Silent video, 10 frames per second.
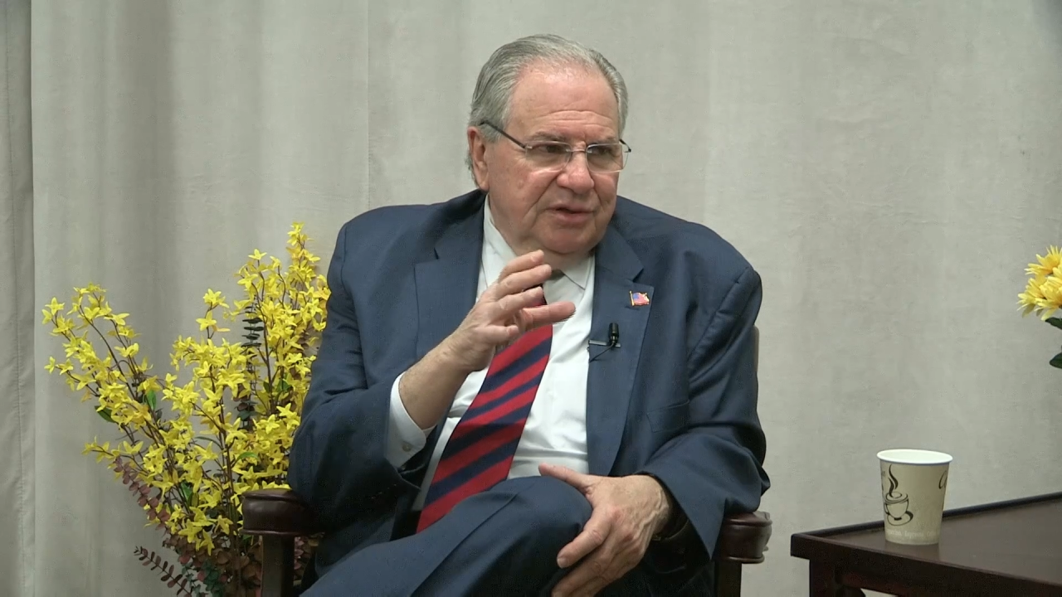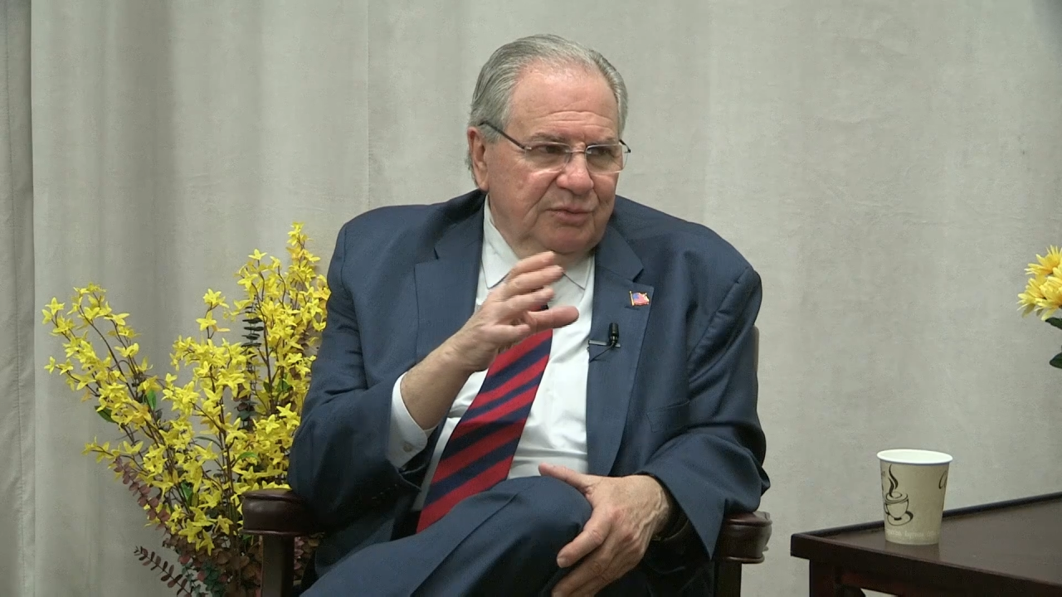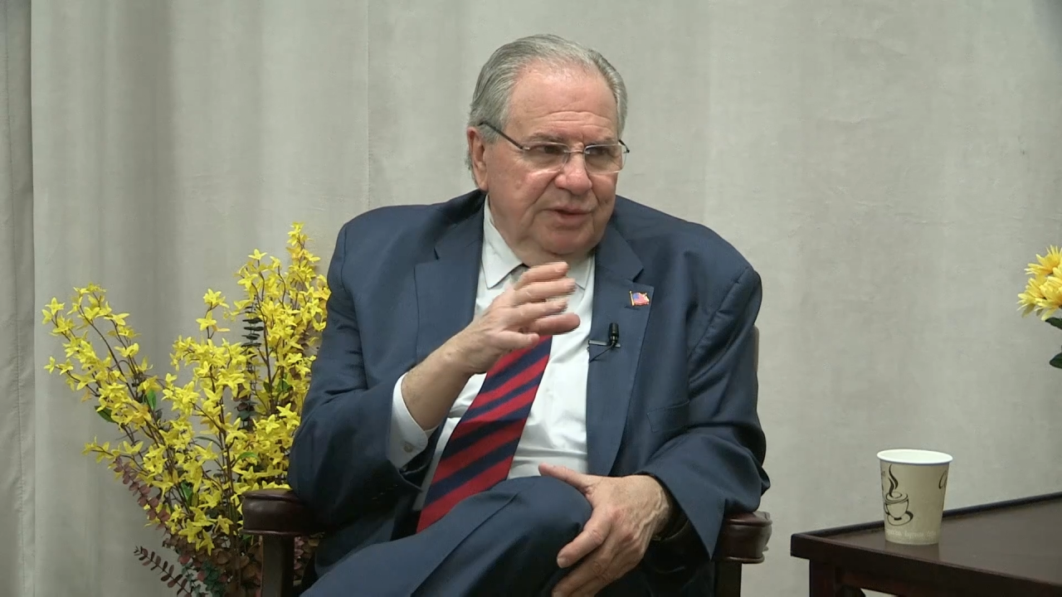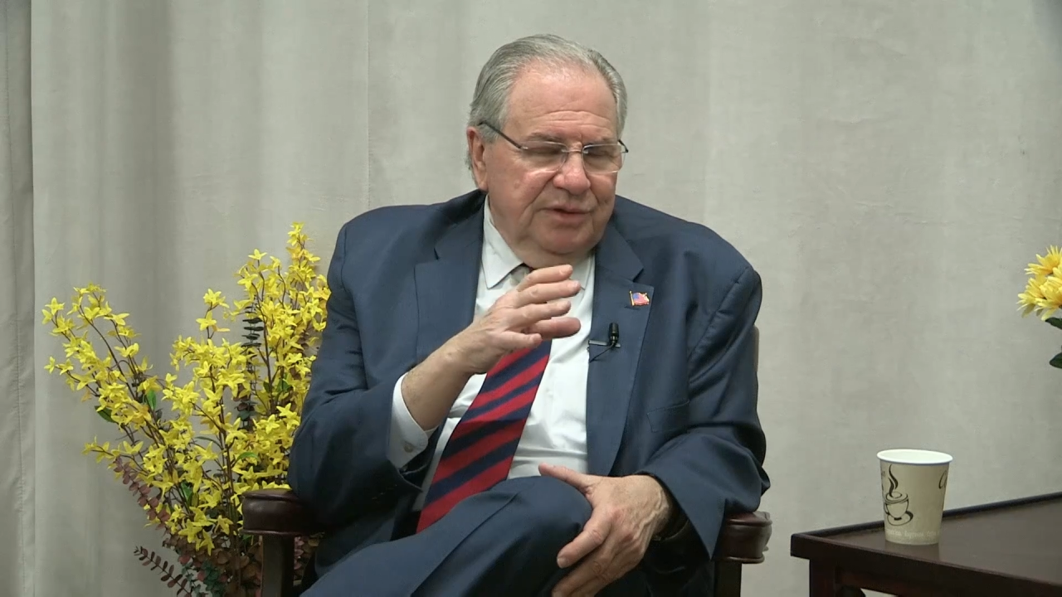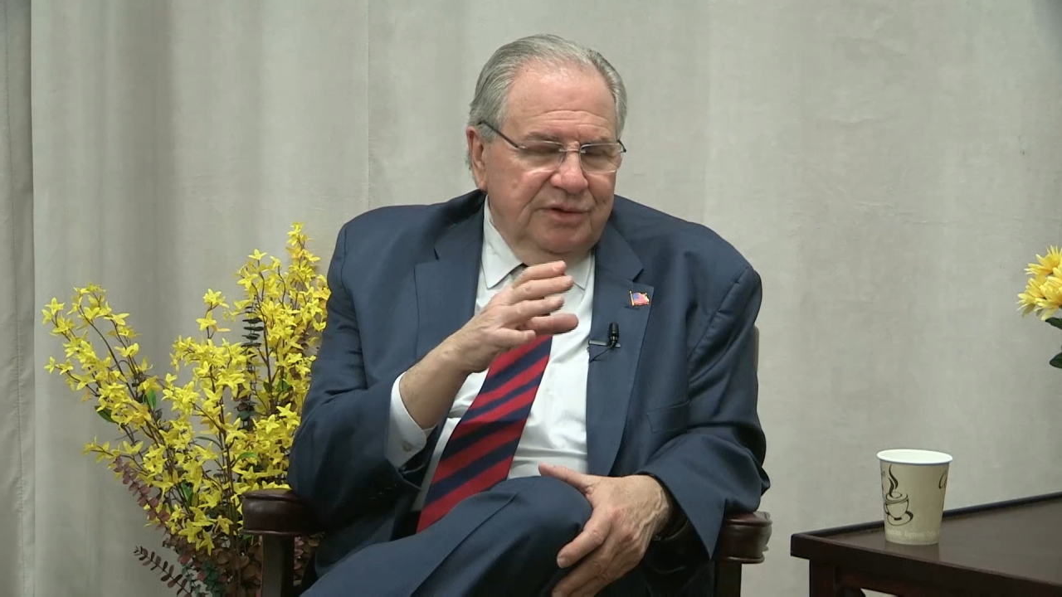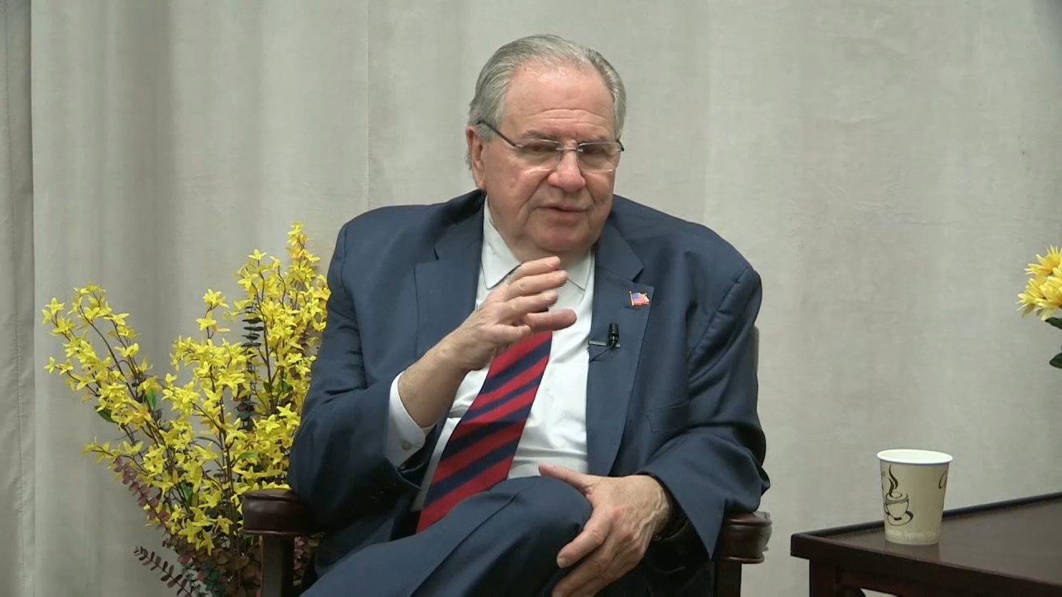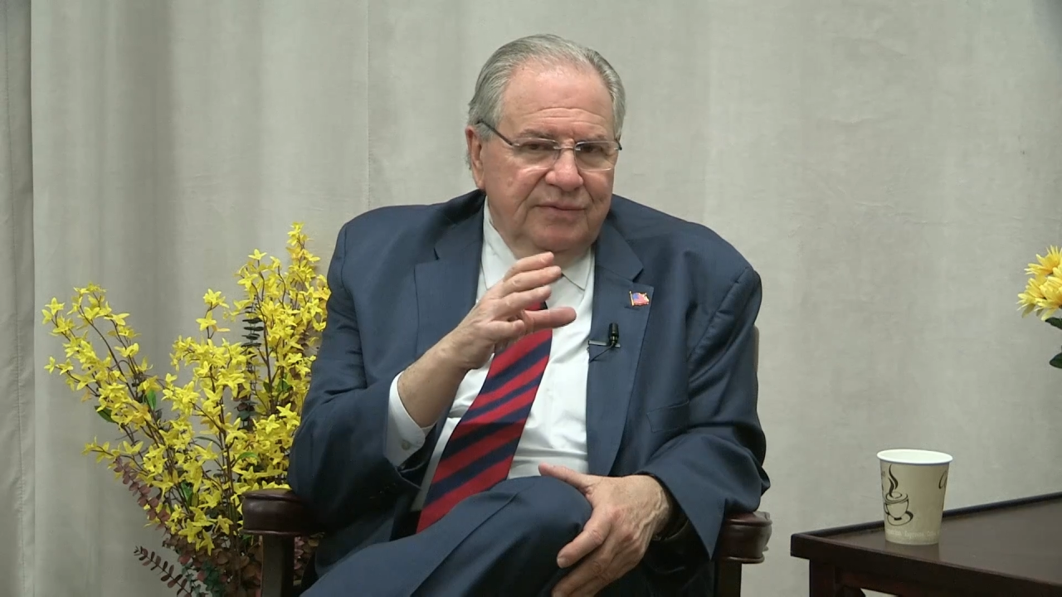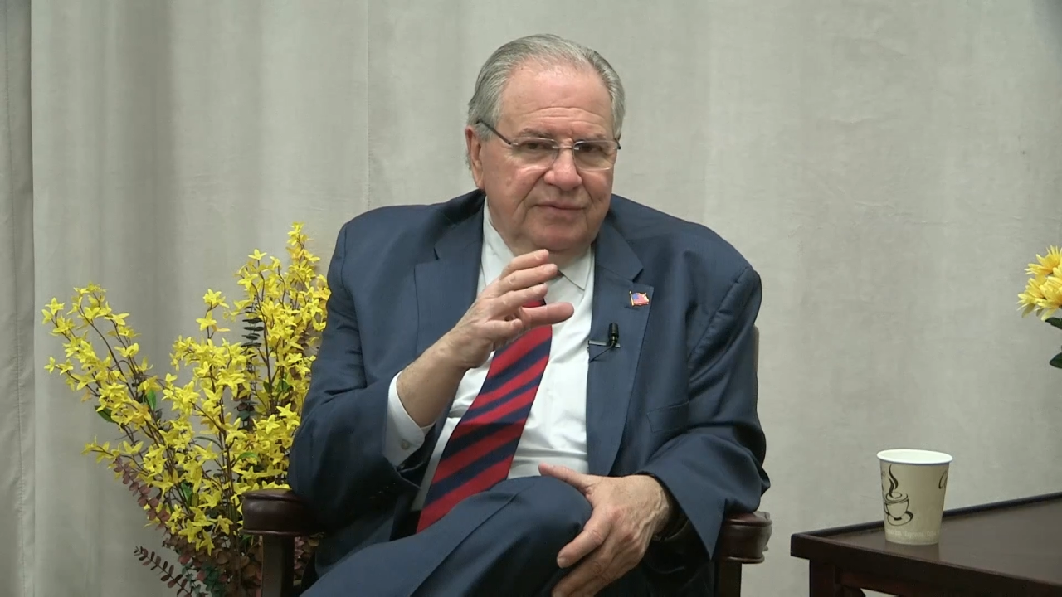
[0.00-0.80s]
winter,